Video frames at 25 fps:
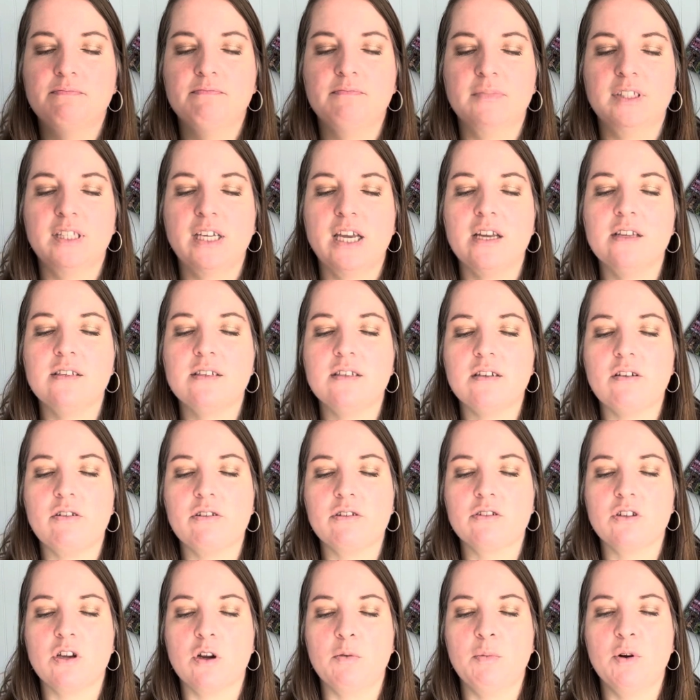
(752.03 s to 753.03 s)
the kids'
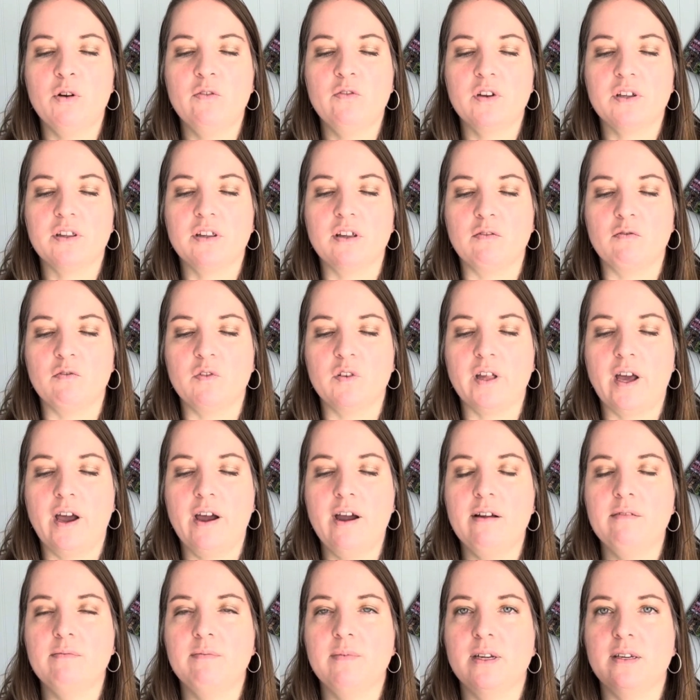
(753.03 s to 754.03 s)
socks are a perfect thing for
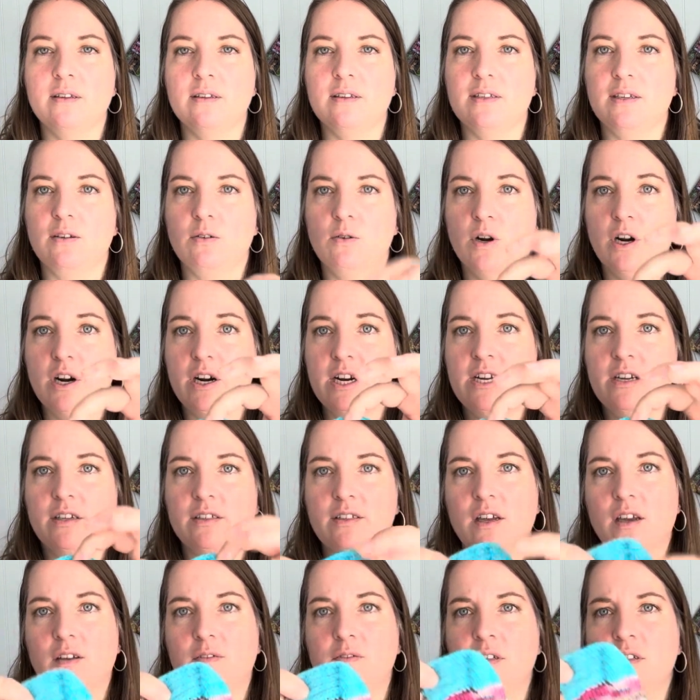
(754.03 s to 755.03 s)
that, and so are heels,
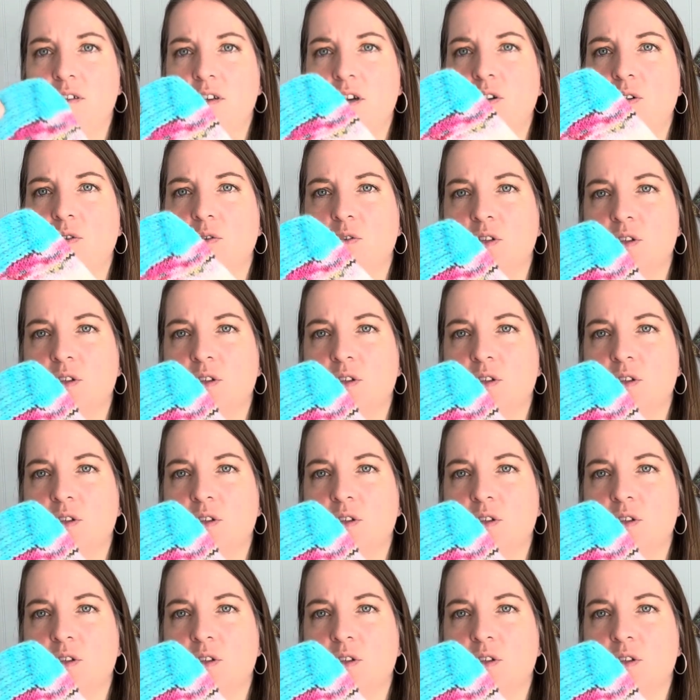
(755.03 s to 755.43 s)
cuffs, and toes.